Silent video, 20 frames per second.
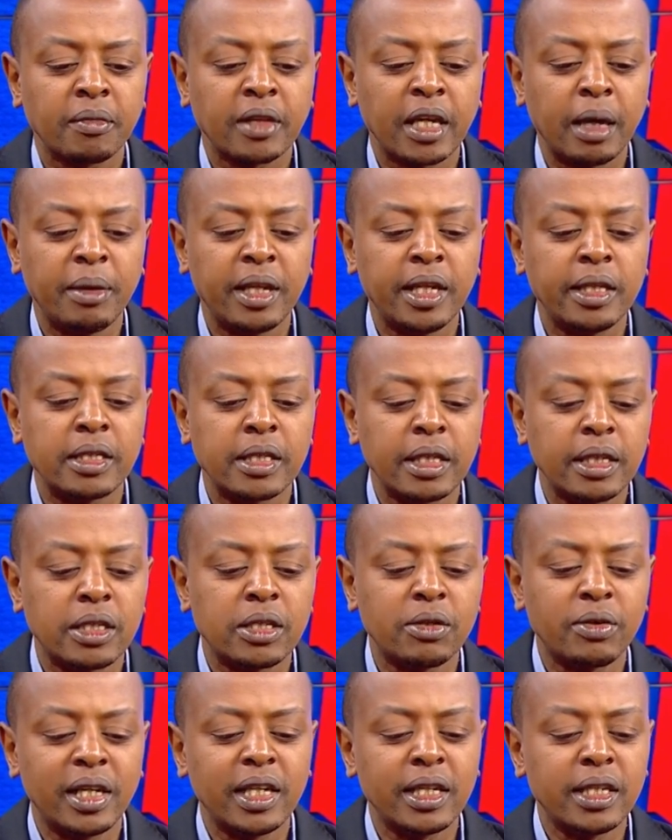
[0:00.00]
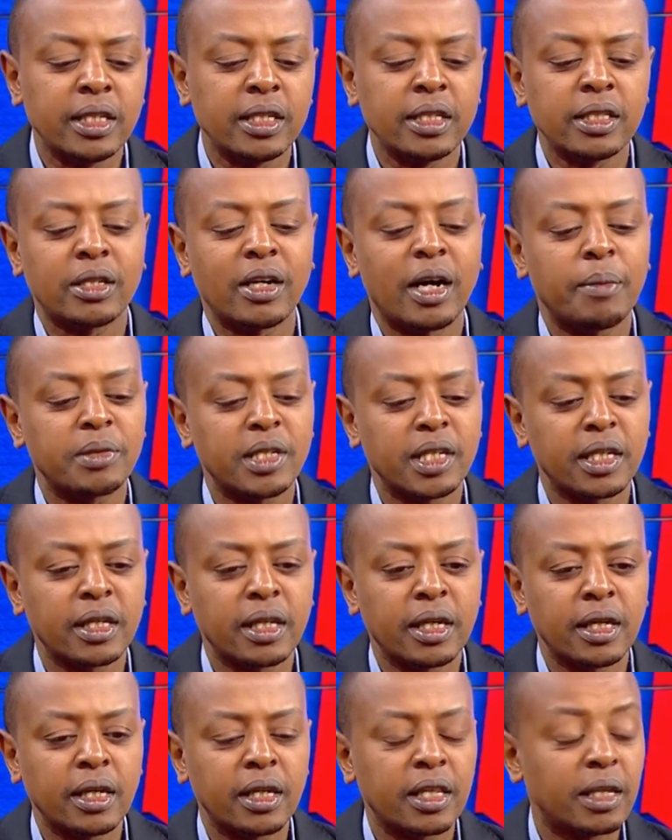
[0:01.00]
I mean, it's really disrupting
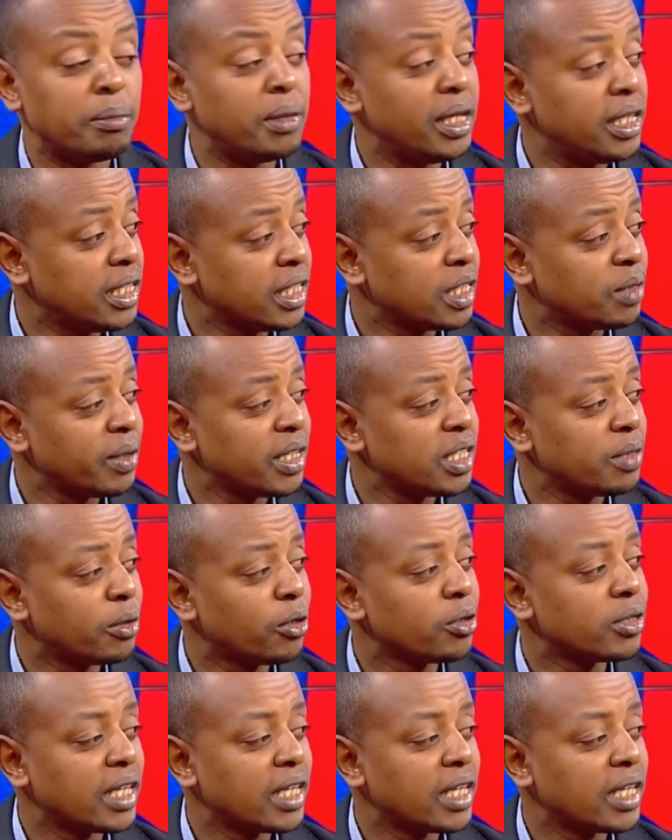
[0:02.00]
the media space, because